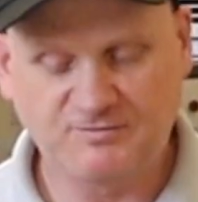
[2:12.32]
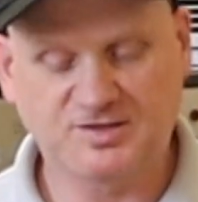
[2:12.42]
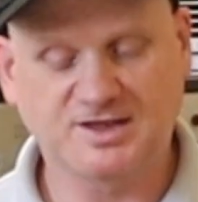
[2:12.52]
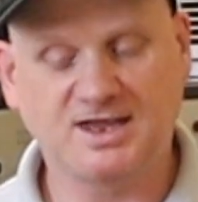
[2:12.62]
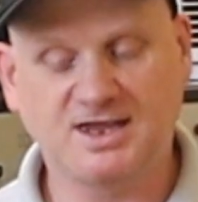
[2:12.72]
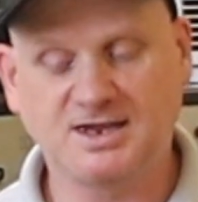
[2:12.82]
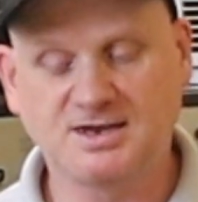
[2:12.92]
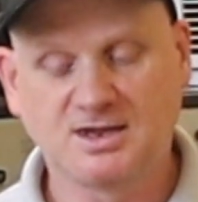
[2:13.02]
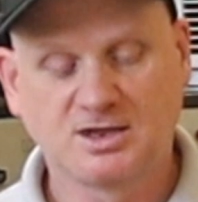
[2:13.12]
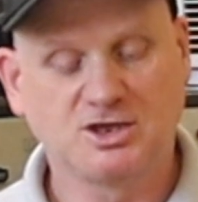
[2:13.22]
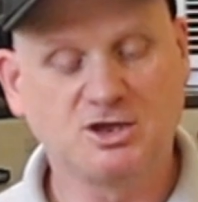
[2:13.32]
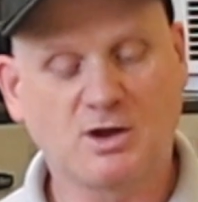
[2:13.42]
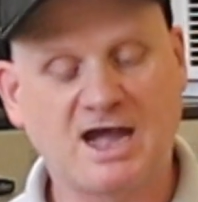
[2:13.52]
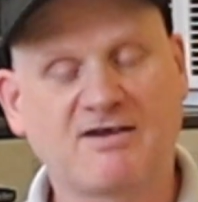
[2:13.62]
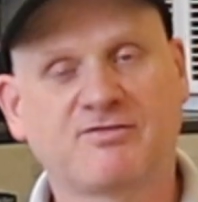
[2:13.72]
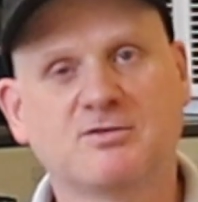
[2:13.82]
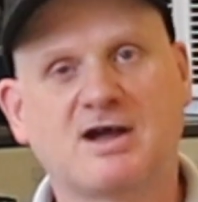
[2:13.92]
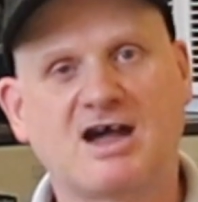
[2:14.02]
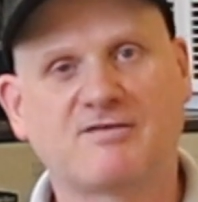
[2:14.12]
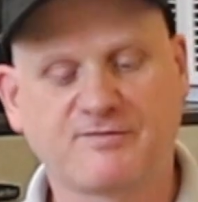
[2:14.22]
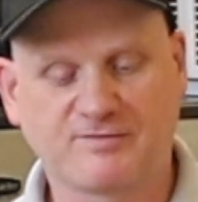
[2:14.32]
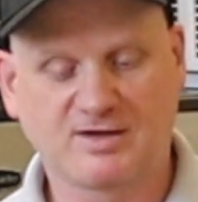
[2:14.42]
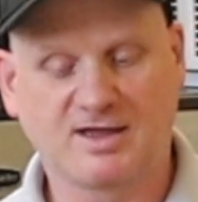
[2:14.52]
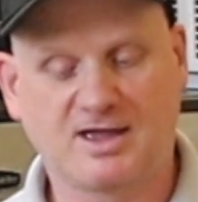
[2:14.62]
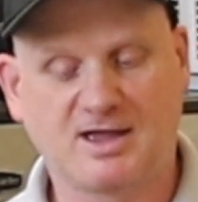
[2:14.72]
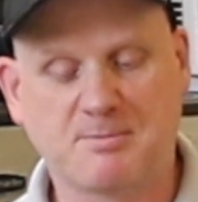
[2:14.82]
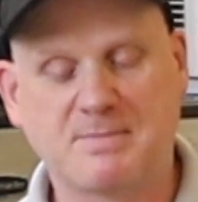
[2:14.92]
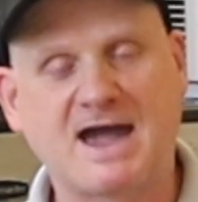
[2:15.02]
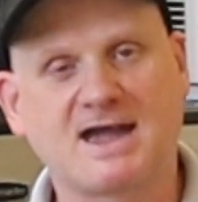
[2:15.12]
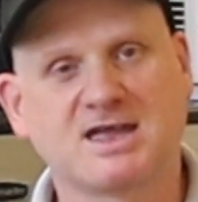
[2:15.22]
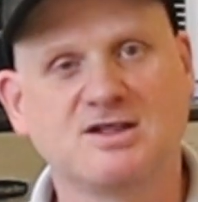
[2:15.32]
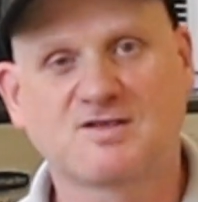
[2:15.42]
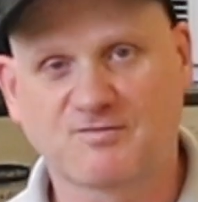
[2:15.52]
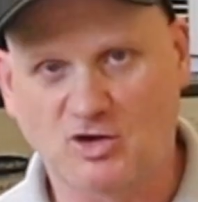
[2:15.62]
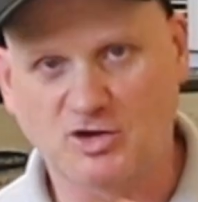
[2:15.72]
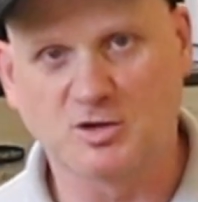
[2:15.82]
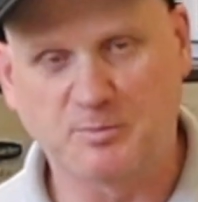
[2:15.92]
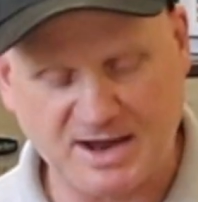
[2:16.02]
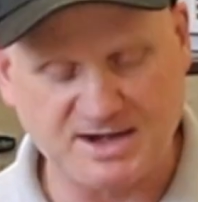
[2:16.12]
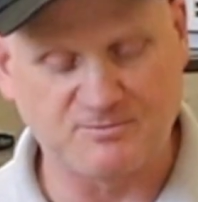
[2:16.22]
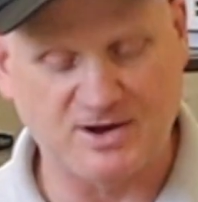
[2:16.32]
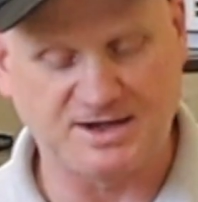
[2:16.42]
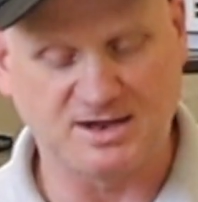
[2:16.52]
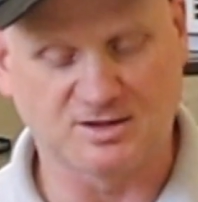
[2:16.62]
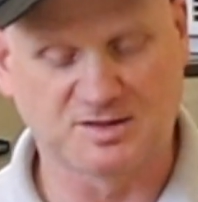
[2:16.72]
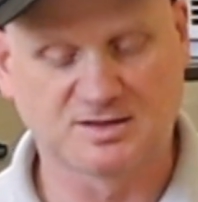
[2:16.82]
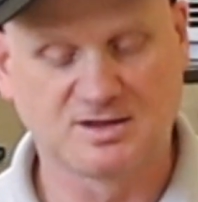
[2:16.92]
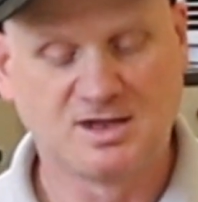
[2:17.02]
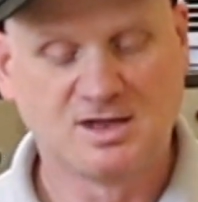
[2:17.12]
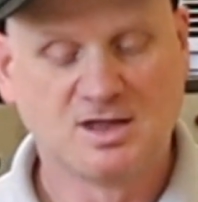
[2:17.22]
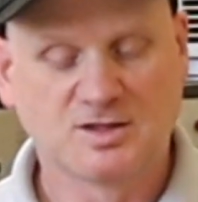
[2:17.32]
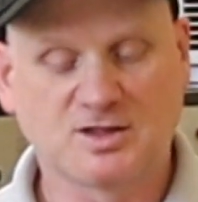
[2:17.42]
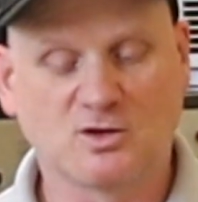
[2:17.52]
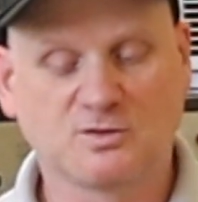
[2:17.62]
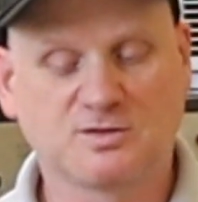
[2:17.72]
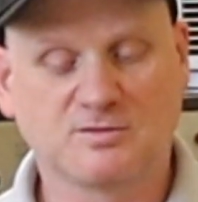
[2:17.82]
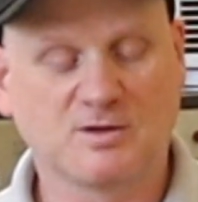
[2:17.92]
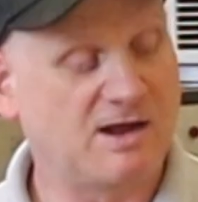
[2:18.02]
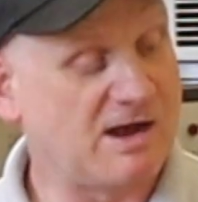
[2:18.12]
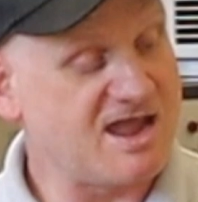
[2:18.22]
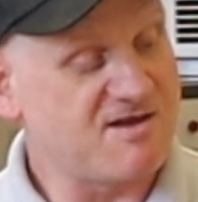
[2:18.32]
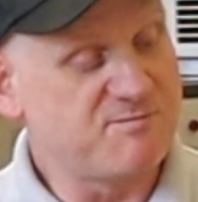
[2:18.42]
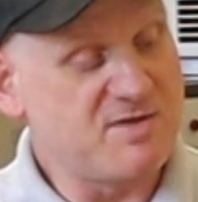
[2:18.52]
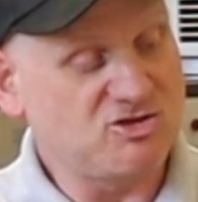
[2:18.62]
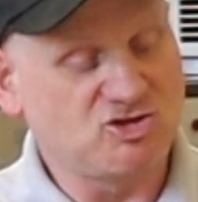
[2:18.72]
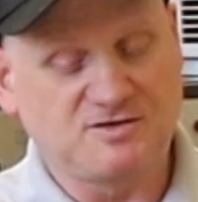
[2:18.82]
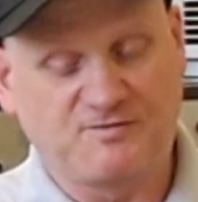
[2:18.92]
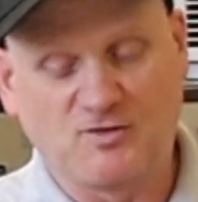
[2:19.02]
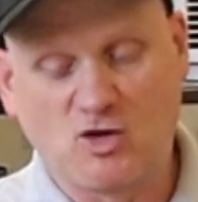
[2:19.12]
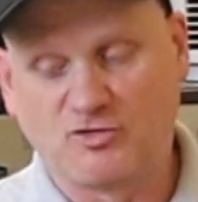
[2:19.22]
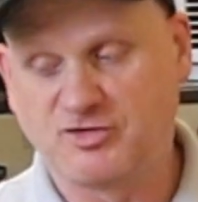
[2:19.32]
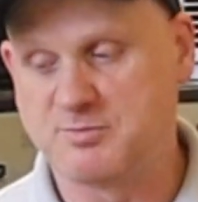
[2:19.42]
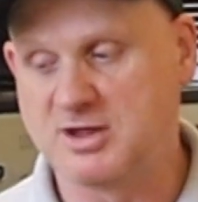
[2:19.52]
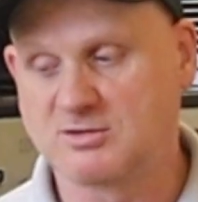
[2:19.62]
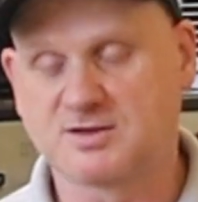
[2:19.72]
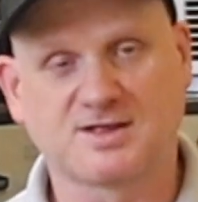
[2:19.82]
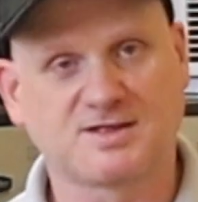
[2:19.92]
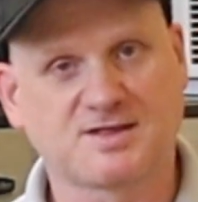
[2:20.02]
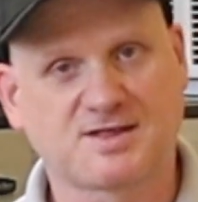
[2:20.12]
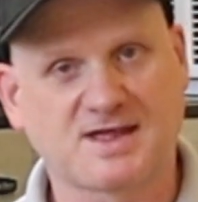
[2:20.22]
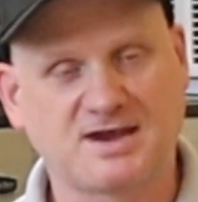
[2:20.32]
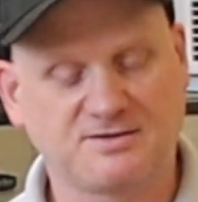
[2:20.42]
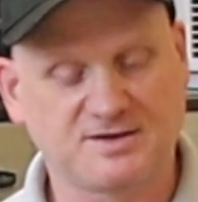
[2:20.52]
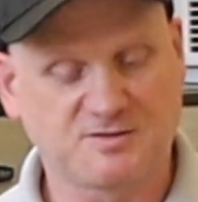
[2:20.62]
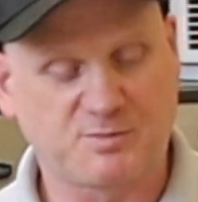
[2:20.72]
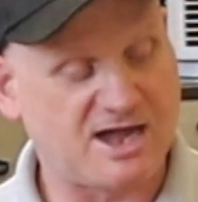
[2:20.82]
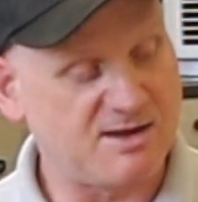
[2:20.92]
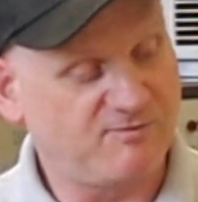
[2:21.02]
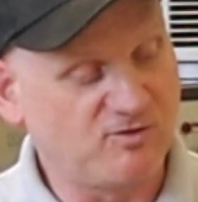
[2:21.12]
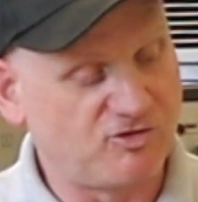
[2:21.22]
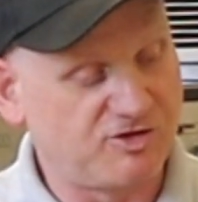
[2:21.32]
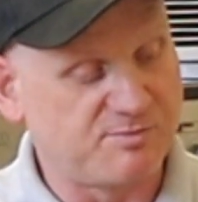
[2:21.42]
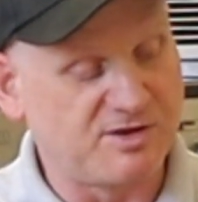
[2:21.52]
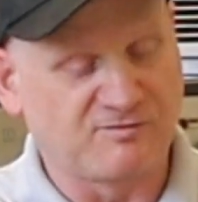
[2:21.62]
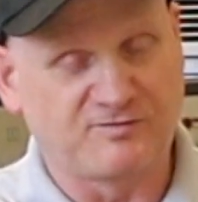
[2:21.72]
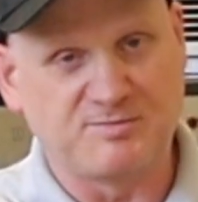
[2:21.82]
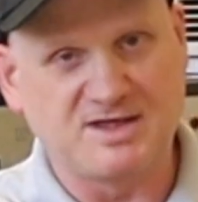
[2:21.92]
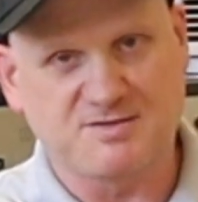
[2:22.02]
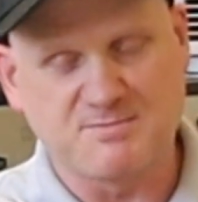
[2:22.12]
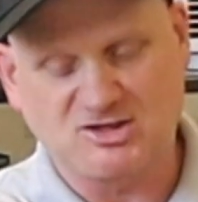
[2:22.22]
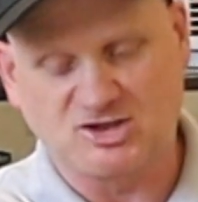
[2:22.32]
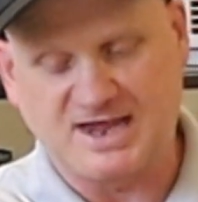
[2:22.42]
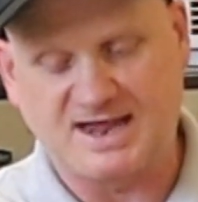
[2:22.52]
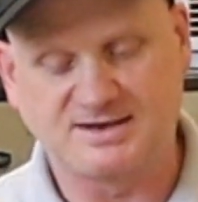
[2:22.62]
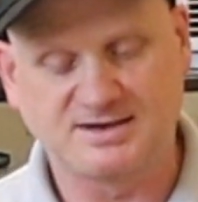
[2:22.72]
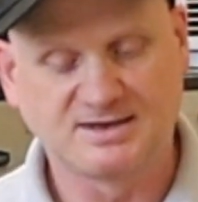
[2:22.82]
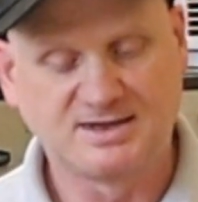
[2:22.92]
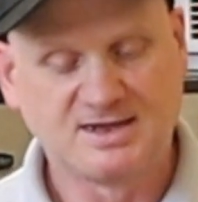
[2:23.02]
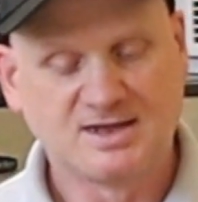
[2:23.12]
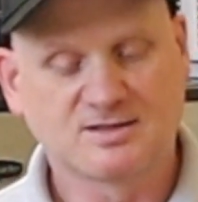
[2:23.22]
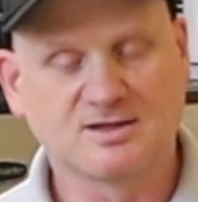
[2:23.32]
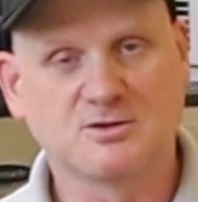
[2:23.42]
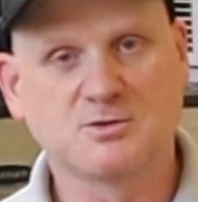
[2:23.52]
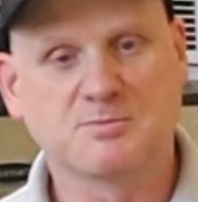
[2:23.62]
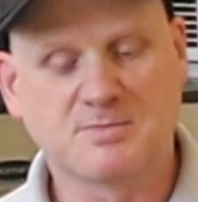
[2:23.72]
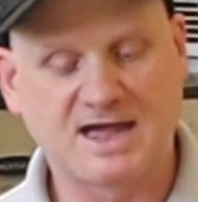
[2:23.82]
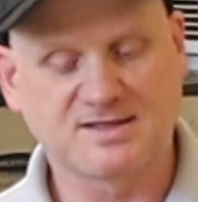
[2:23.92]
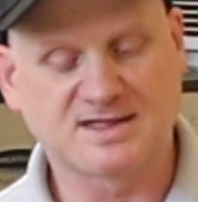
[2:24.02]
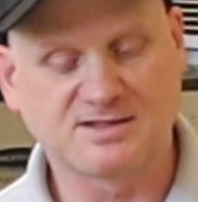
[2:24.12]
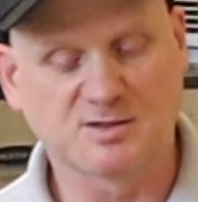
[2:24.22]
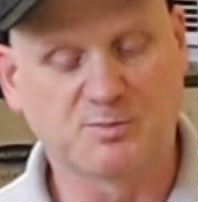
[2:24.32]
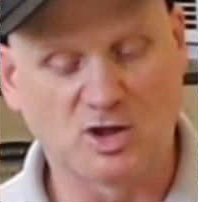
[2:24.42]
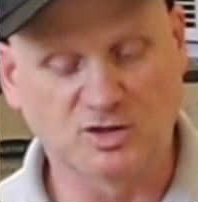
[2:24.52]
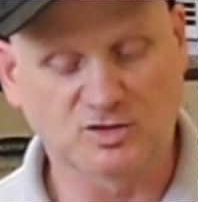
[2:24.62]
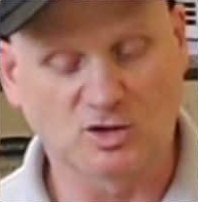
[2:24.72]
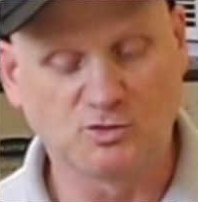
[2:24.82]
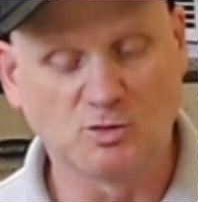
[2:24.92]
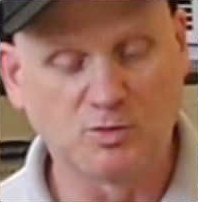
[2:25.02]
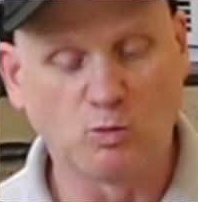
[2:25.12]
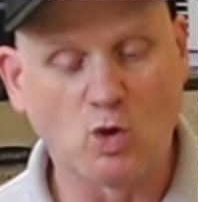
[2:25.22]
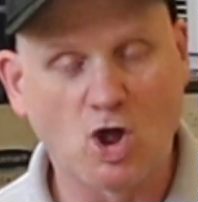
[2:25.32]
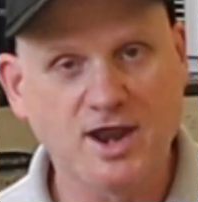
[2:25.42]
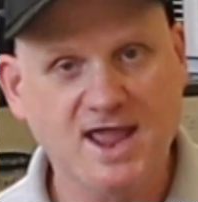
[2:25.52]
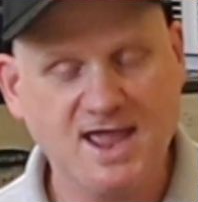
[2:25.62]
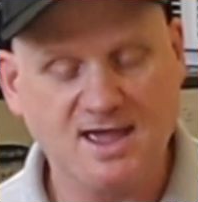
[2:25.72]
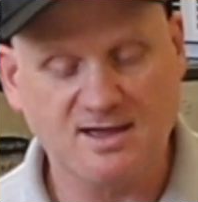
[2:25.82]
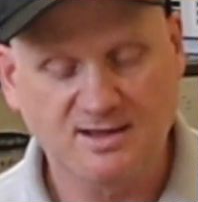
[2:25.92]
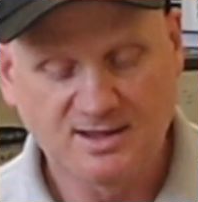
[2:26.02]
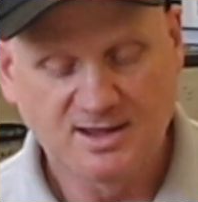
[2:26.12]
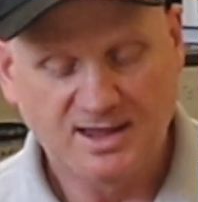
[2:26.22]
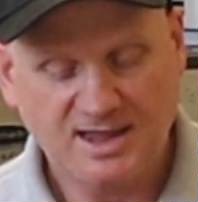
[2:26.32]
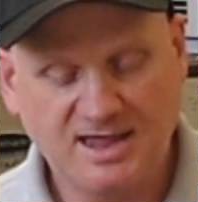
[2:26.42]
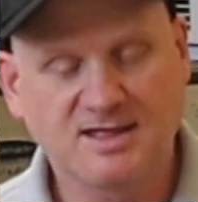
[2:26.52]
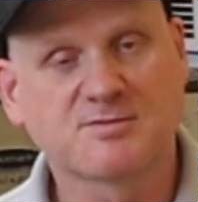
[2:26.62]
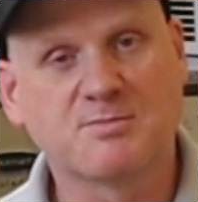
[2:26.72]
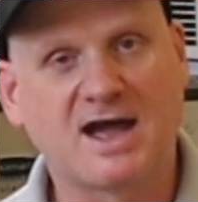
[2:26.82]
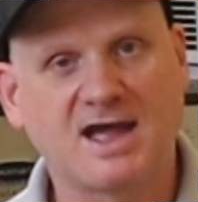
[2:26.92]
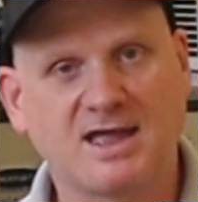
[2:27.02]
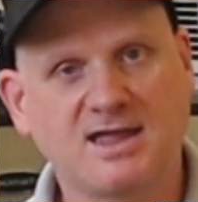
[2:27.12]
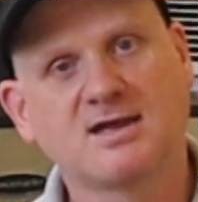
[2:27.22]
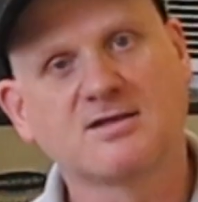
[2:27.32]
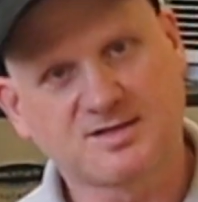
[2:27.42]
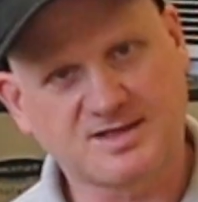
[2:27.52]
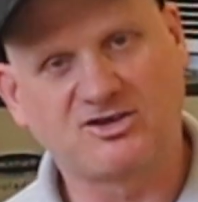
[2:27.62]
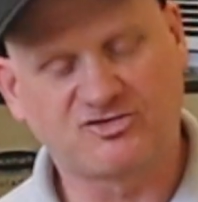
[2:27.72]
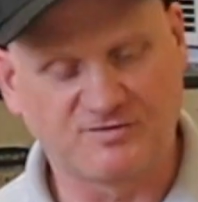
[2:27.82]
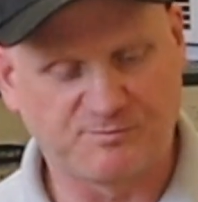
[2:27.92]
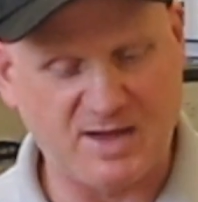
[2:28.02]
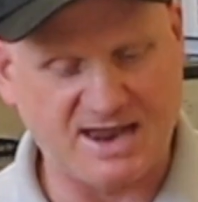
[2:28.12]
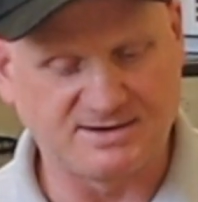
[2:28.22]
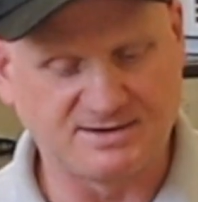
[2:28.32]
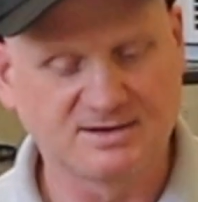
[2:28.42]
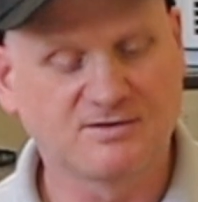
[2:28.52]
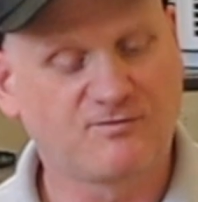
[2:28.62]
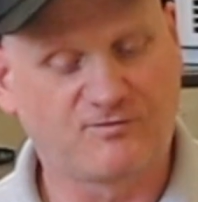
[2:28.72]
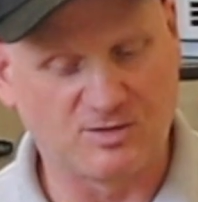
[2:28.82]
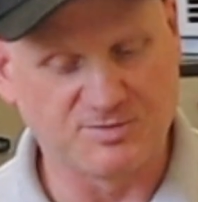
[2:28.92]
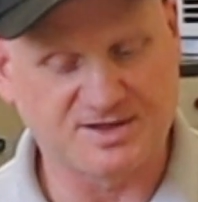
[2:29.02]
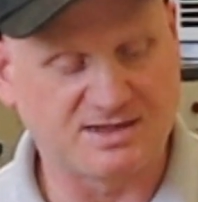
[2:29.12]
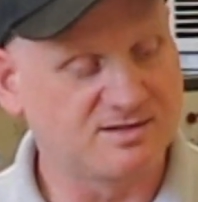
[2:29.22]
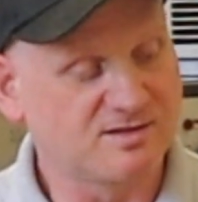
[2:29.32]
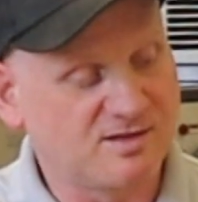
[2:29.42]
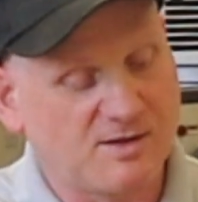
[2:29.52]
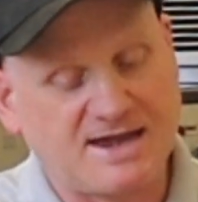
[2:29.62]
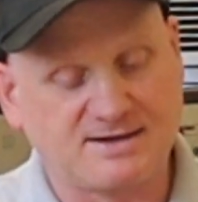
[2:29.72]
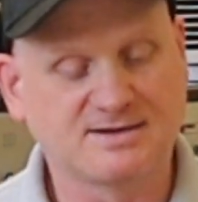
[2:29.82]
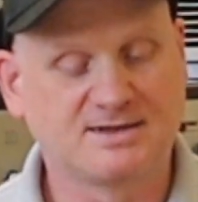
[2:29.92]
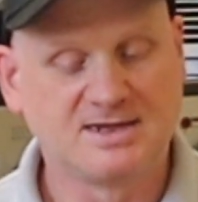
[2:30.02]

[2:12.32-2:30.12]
seen you have to have markings for your bending radius. So I have measured 400 mil, because this is centre-ish pipe, 400 mil from this measured end to my centre point. So number one here is my centre of bend from centre to end.